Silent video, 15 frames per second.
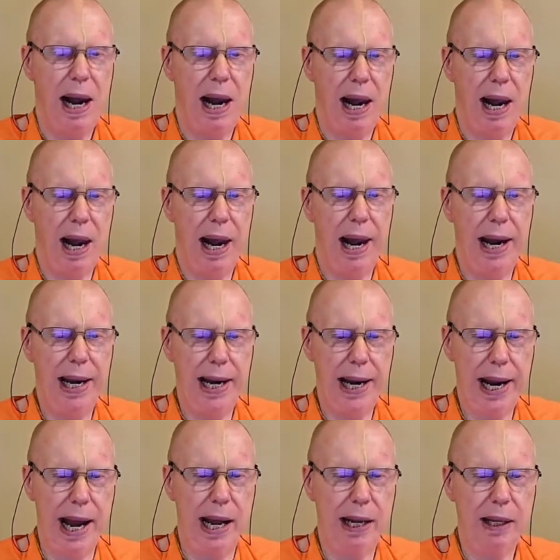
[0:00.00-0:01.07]

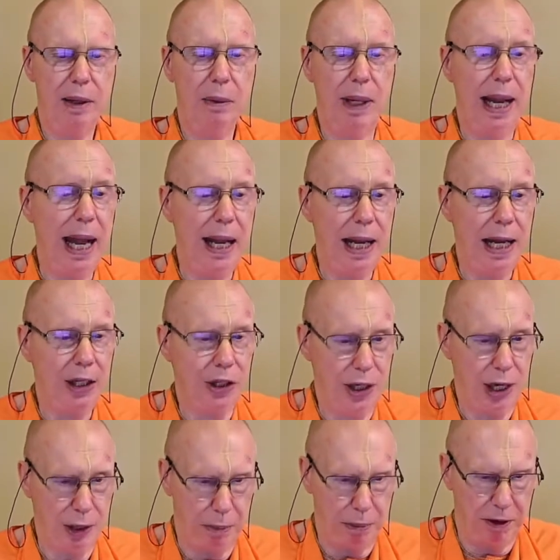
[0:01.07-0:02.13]
Yeah. Well, let's
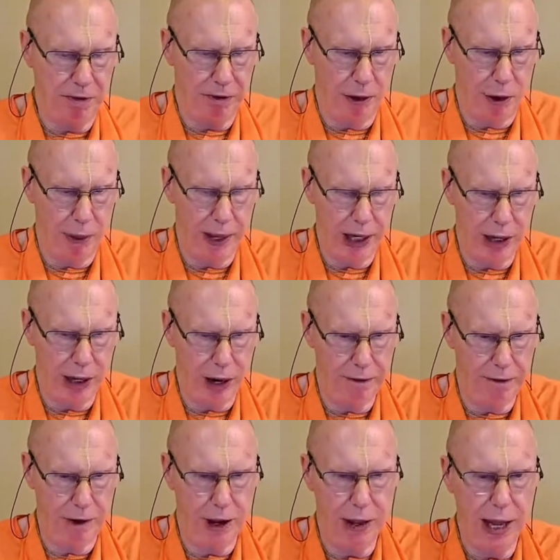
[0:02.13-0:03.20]
just, before we go
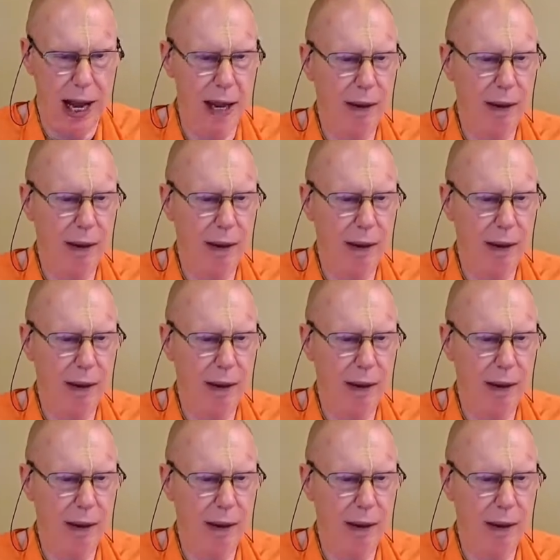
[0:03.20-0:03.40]
further,